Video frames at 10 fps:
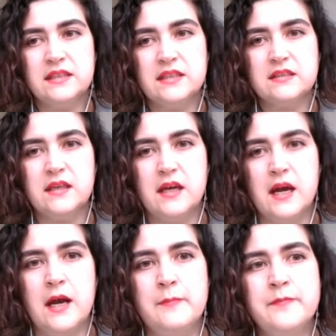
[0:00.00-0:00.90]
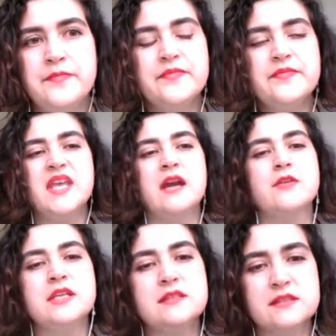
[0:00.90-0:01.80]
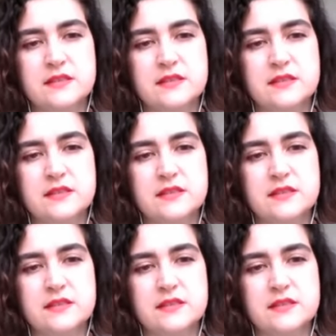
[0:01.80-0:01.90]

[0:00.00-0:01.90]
but there